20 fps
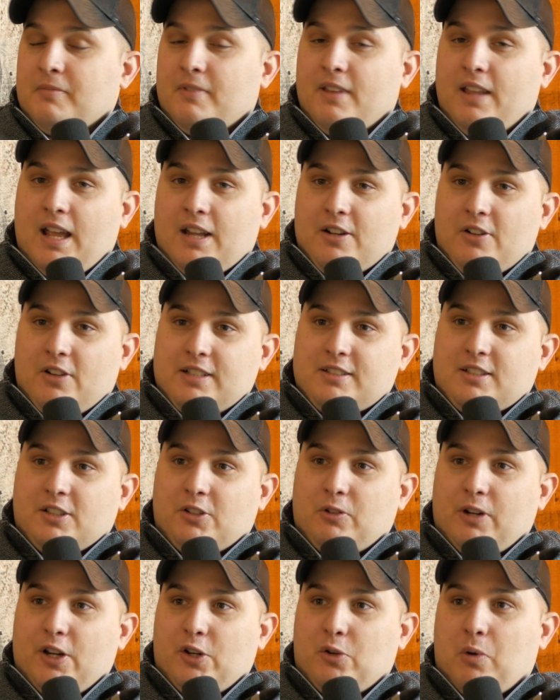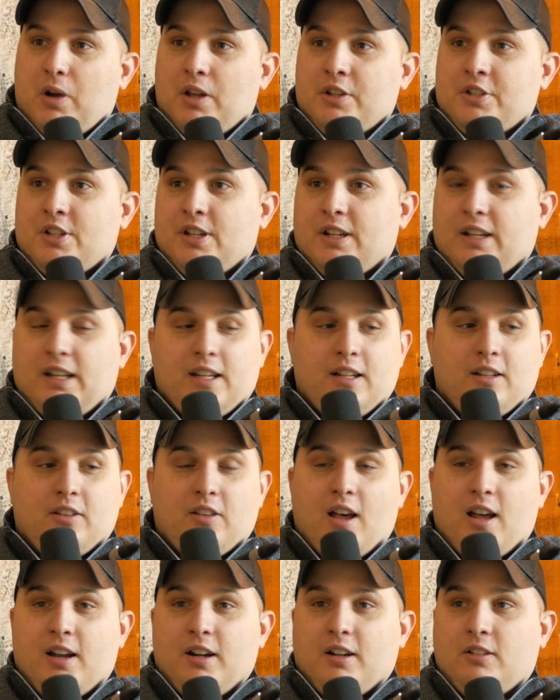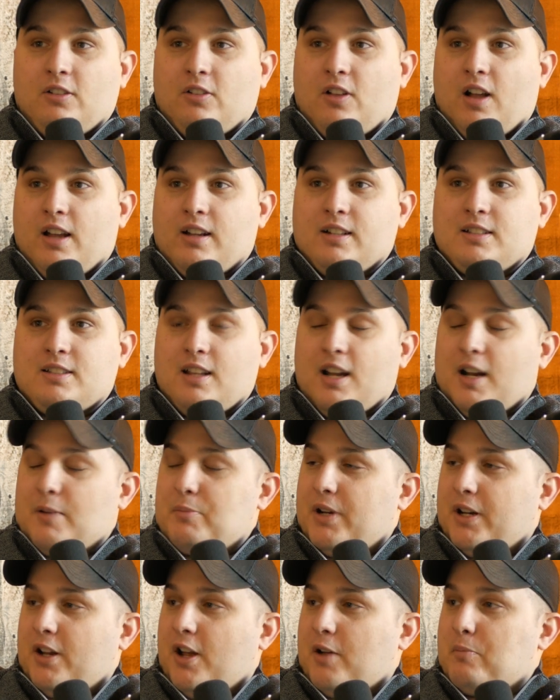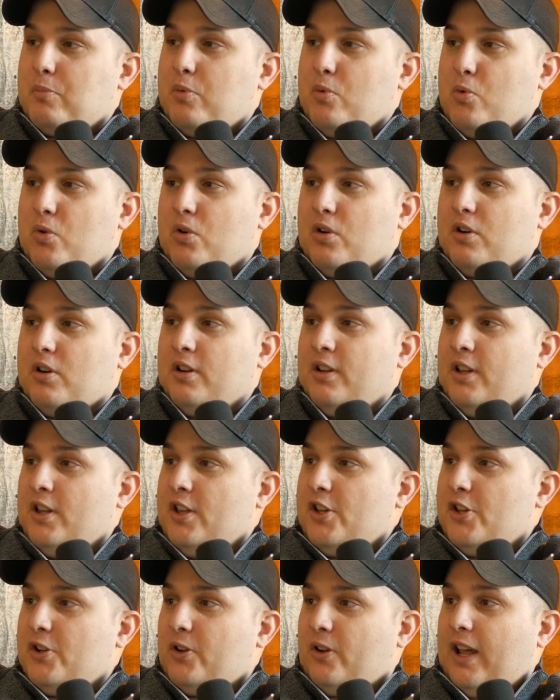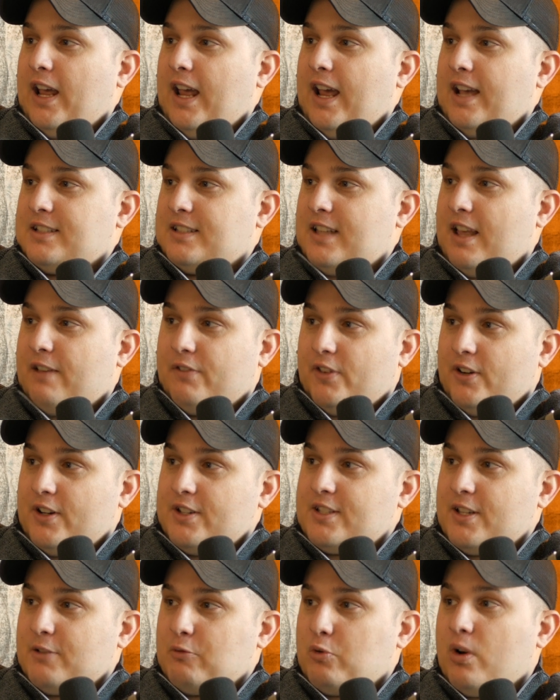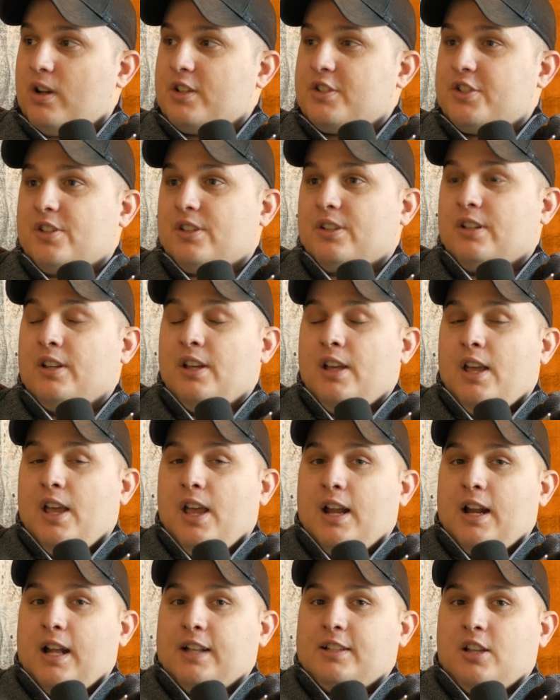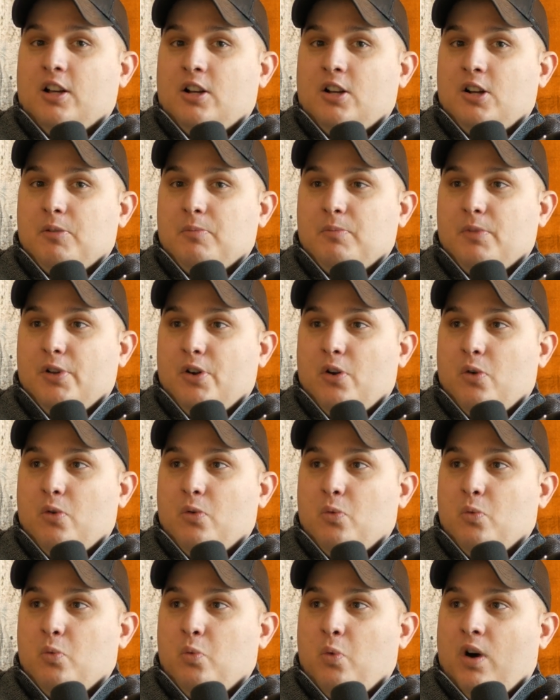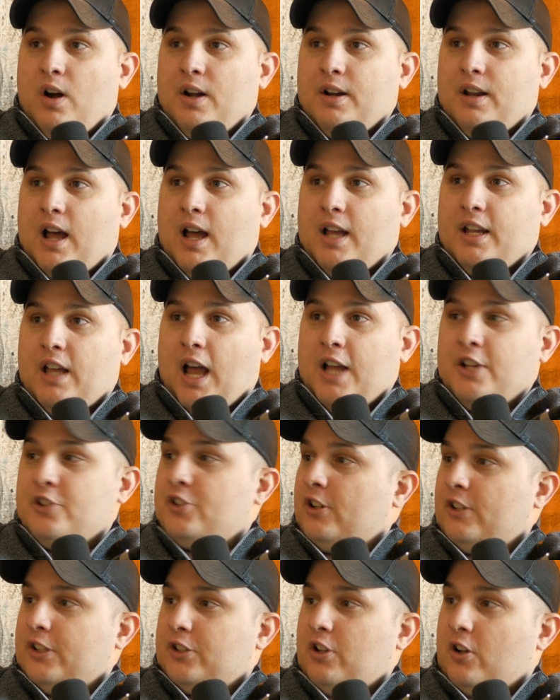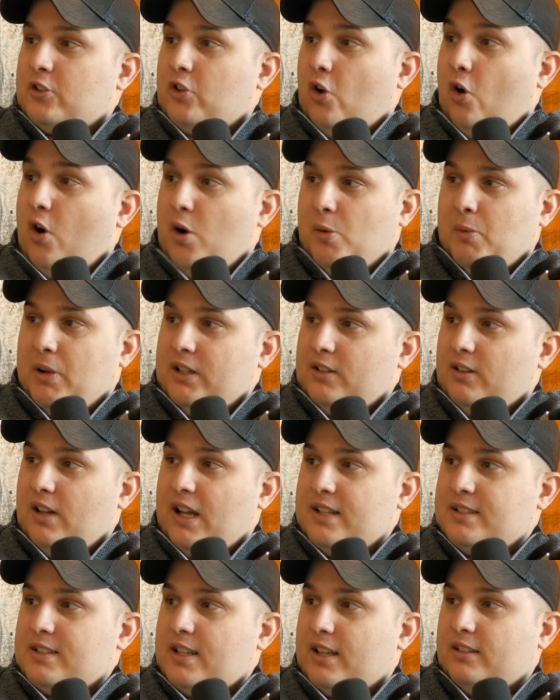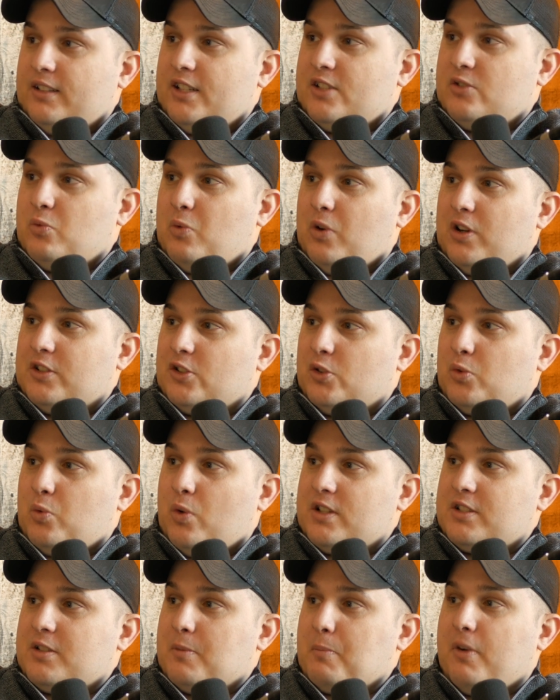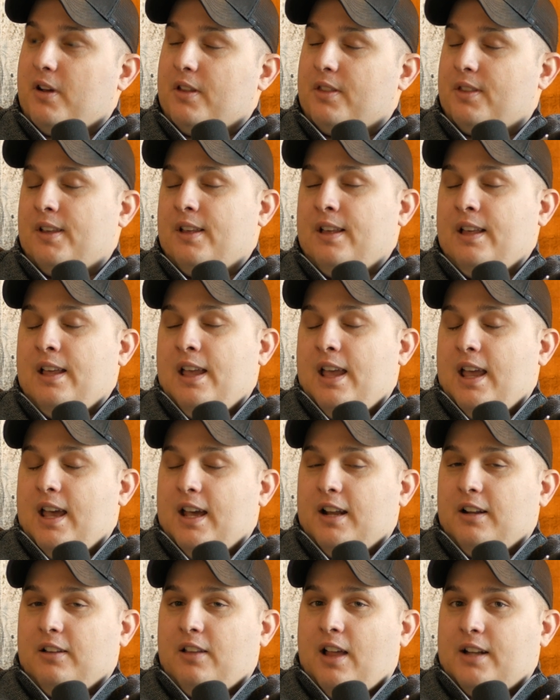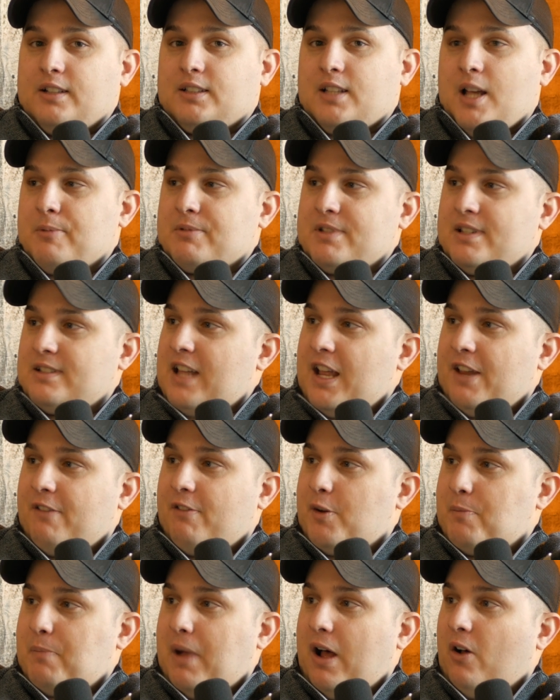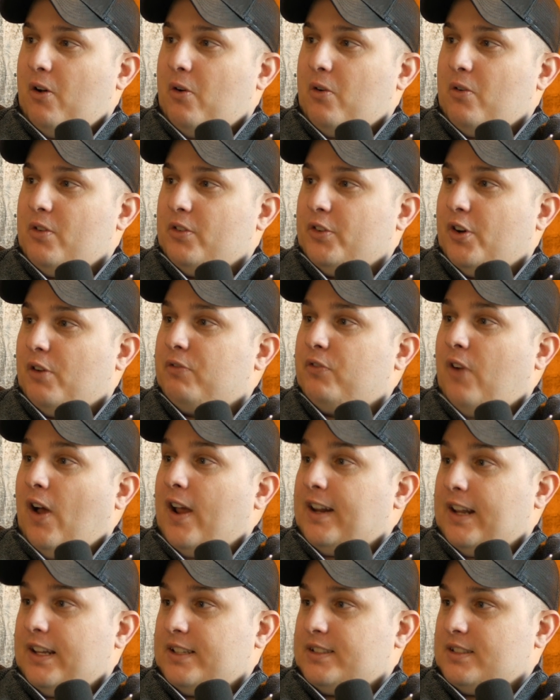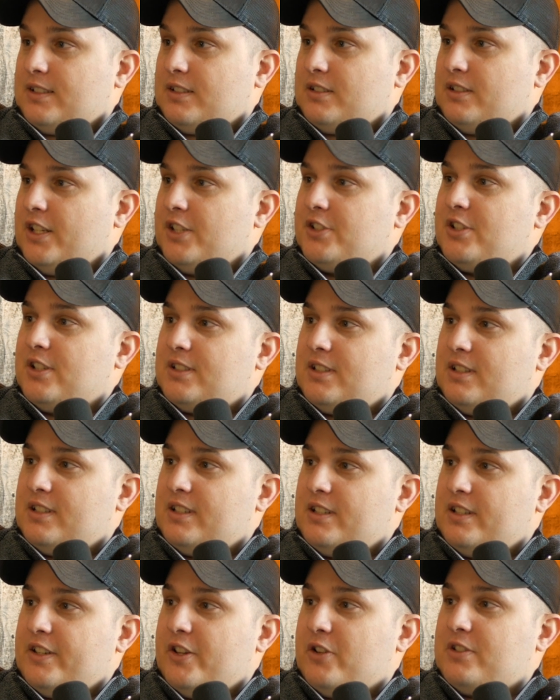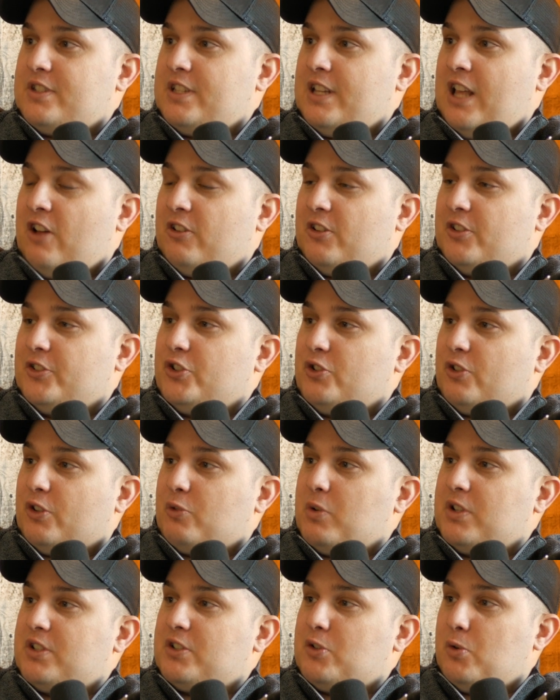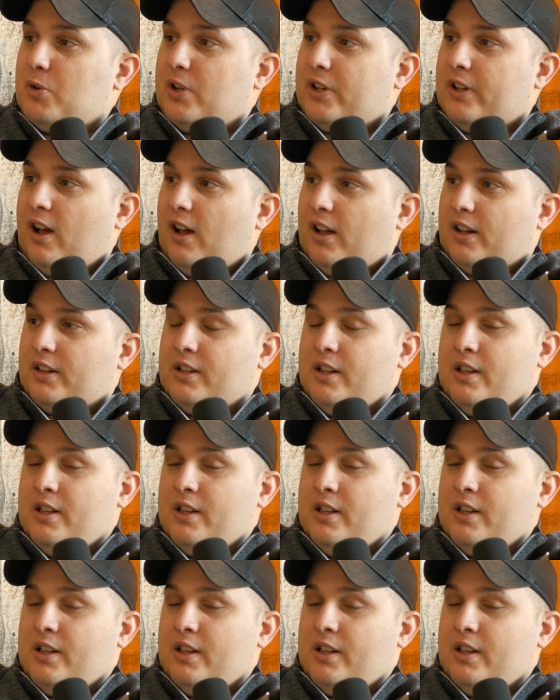Yeah, no, that's a great question. And a lot of clients that I bring on board, you know, ask that very same question. And I tell them, you know, one, I generally talk to all my clients at least once or twice a month. And a lot of times it's not even about their finances. It's just to, you know, see how they're doing, what's going on.